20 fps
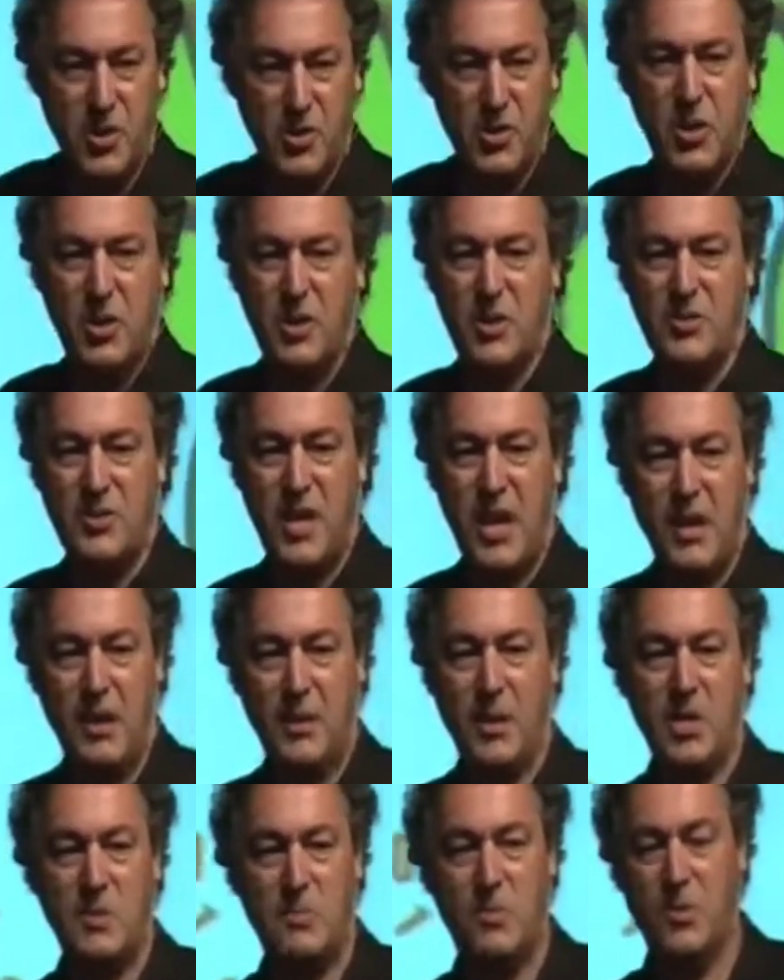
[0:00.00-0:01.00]
digital has
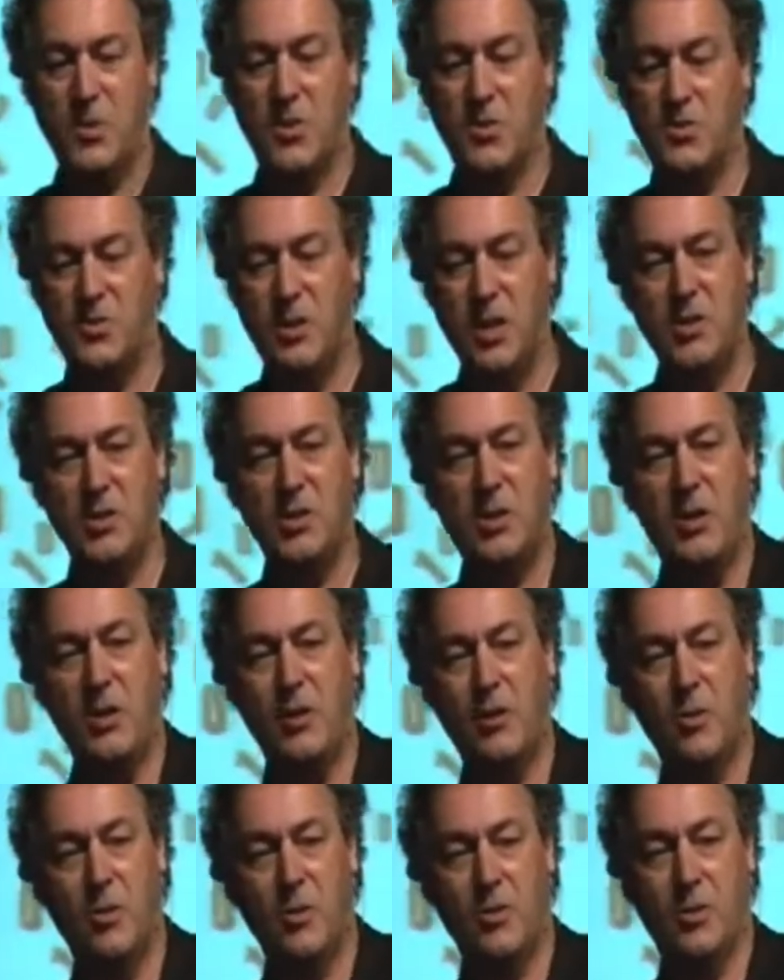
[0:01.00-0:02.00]
taken us, because
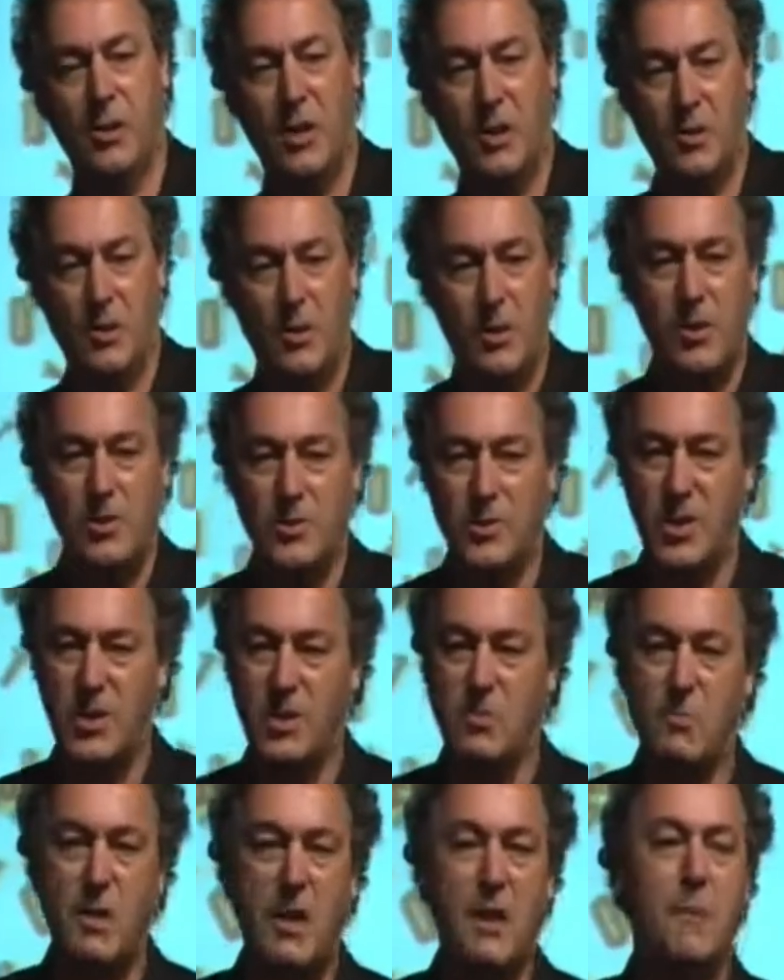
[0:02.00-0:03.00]
digital
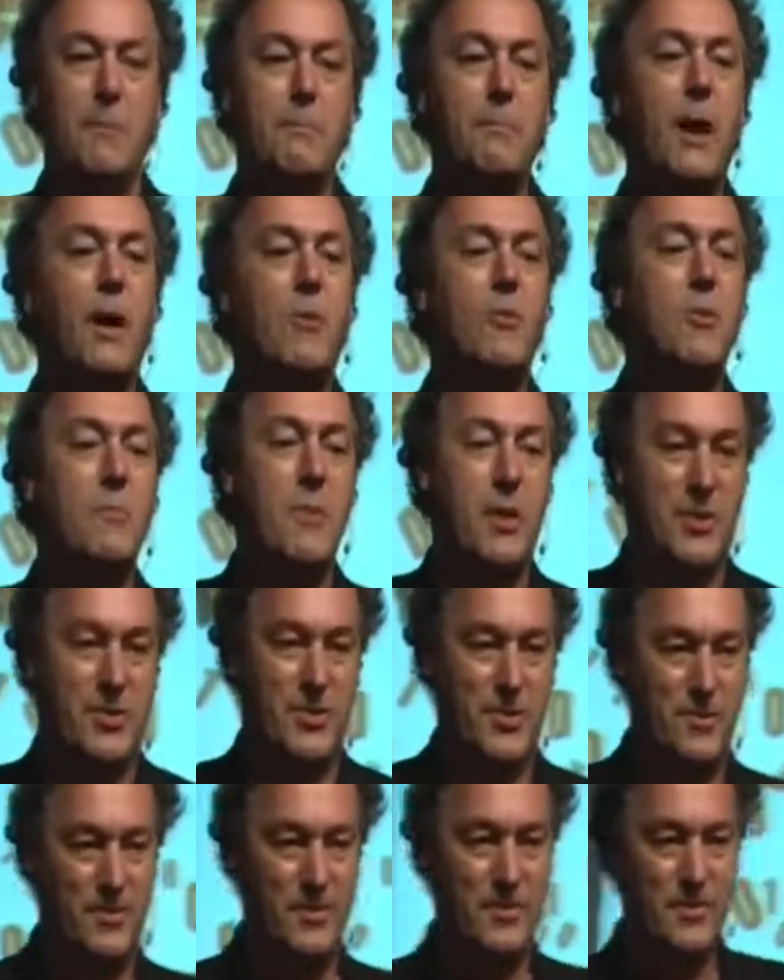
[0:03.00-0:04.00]
technologies mean
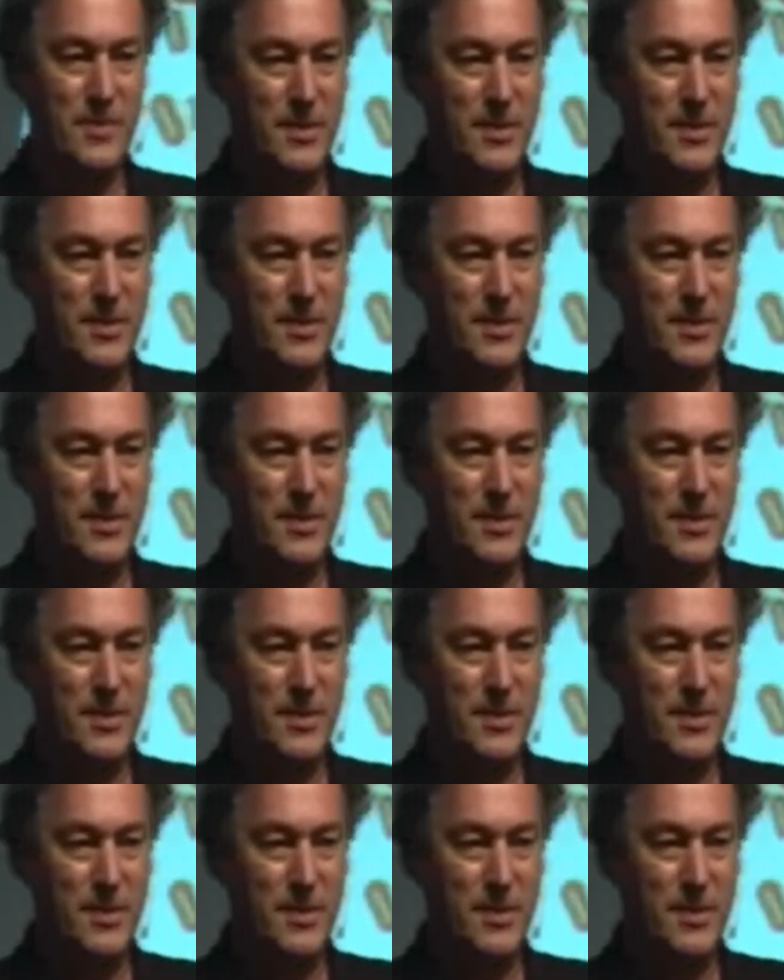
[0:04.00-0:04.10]
empowerment.